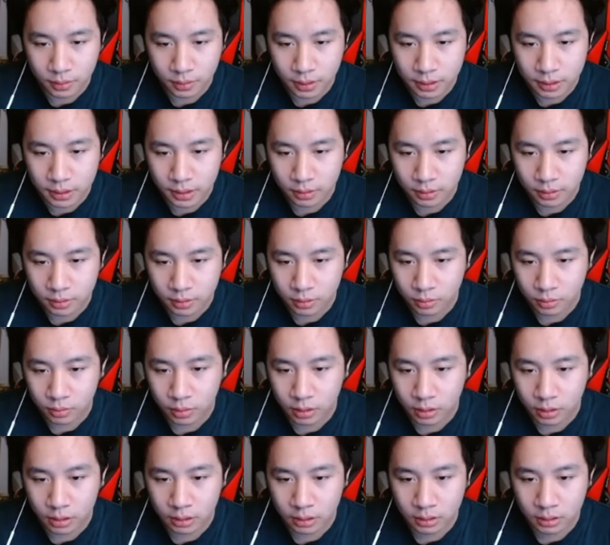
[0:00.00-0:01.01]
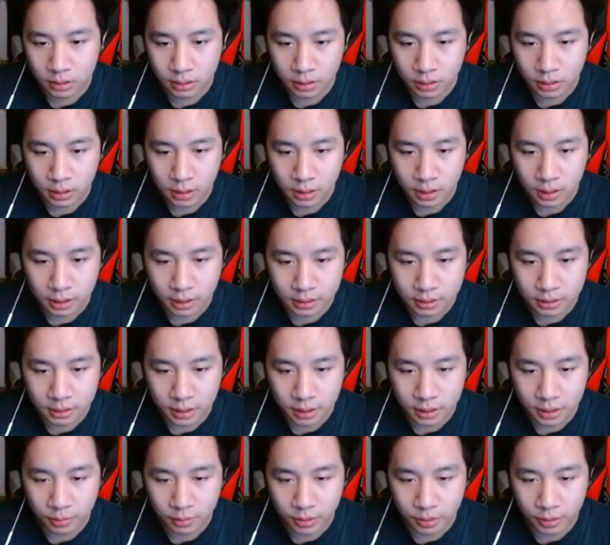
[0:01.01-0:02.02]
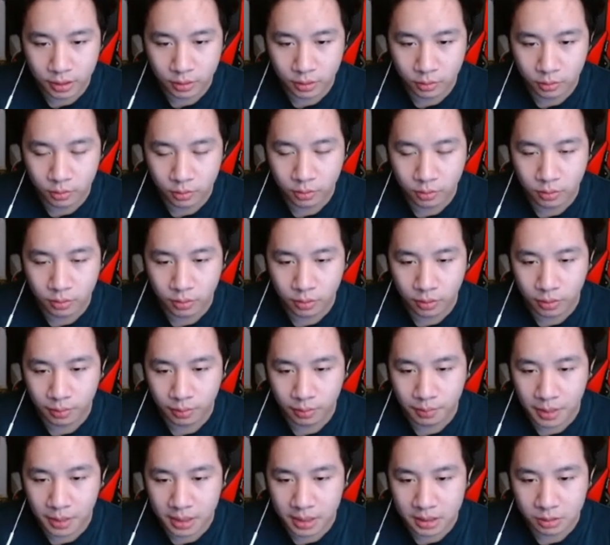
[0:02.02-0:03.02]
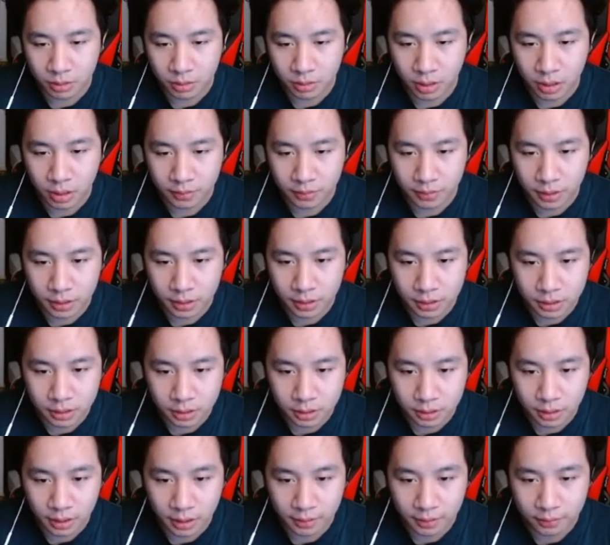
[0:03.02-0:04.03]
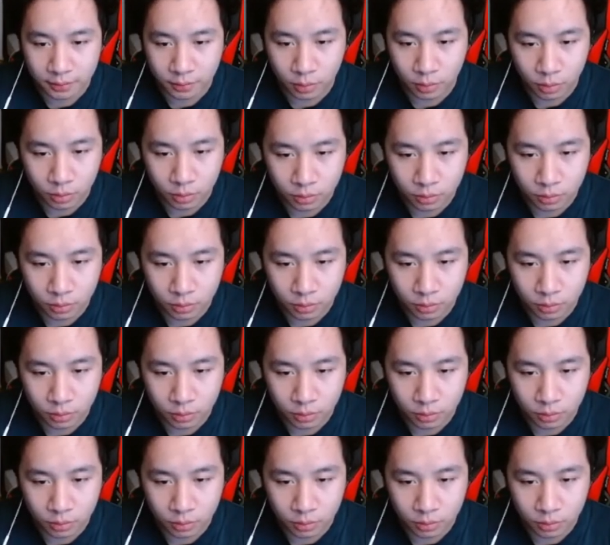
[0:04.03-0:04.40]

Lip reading: is equal to 1. And so you bring the minus 3 over, you should get 4.